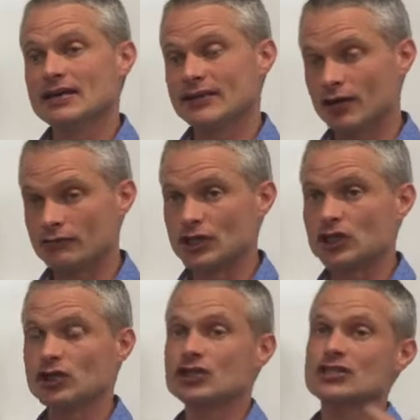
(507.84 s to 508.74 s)
they'll
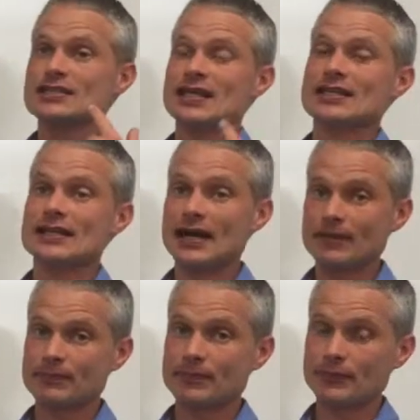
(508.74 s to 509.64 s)
regurgitate it
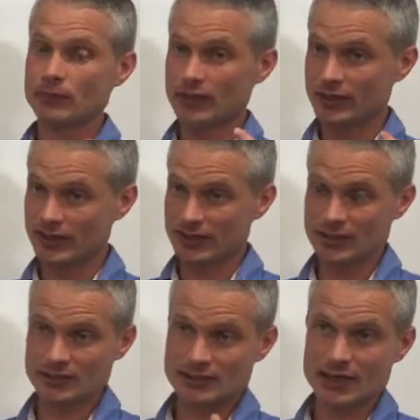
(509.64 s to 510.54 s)
up where it
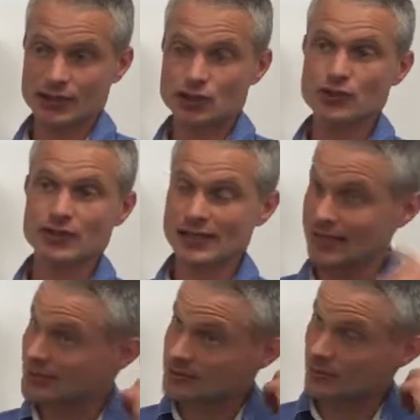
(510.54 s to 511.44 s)
gets chewed
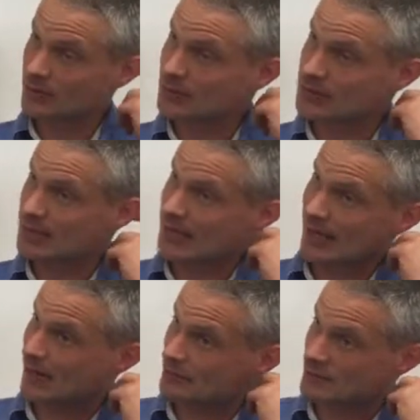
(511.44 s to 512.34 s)
again. So when you see
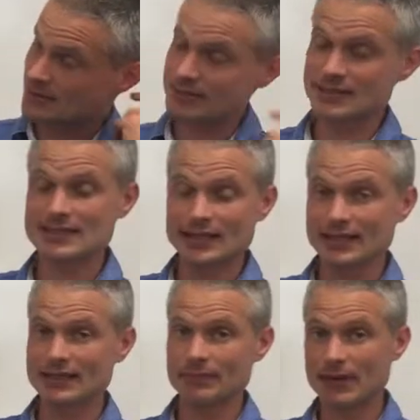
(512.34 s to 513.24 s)
cows just sitting
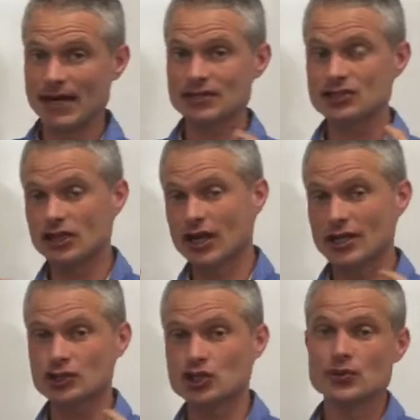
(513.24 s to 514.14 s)
in the pasture kind
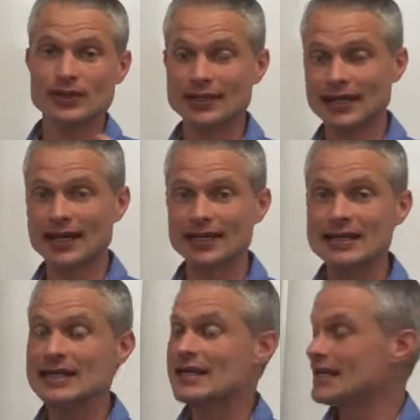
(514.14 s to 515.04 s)
of chewing the cud,
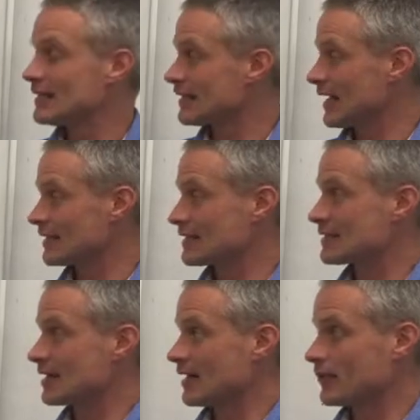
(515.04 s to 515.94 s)

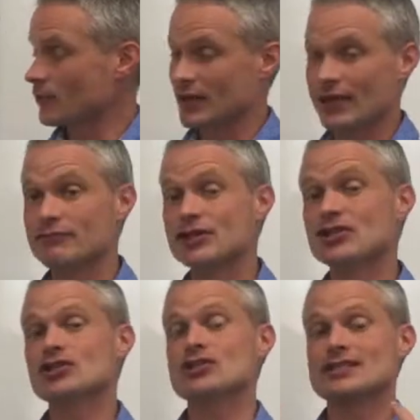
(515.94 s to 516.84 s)
that's where they
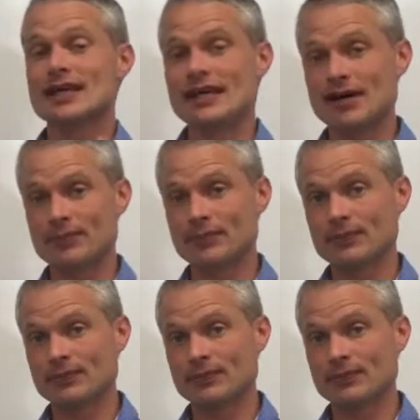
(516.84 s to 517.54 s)
regurgitate up